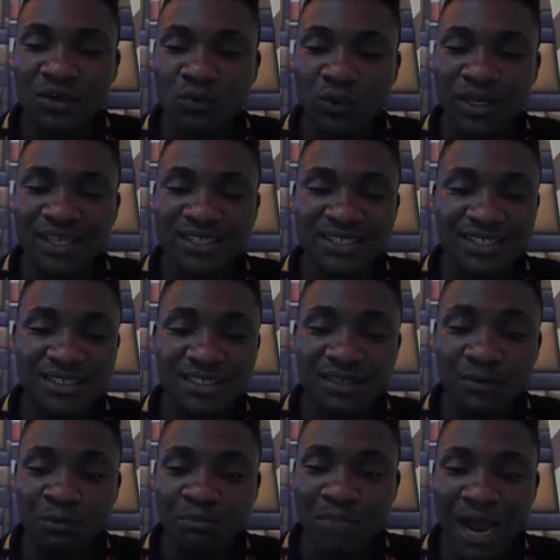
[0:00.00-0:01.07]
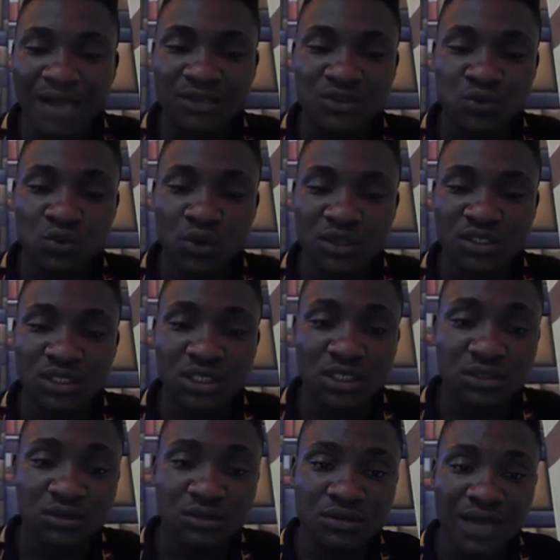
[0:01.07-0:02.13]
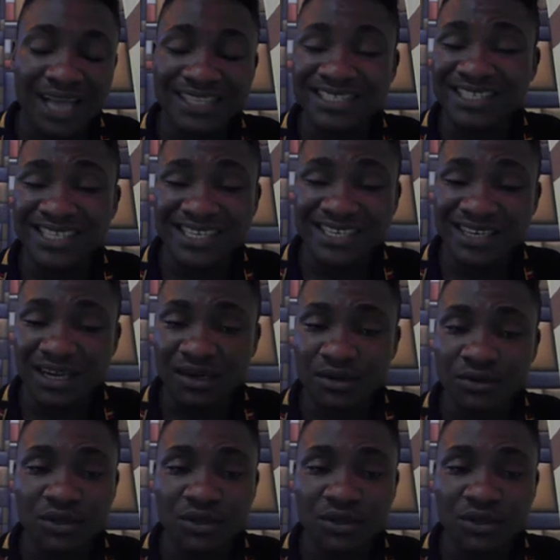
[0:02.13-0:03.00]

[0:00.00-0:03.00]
with this back to what Google as signal.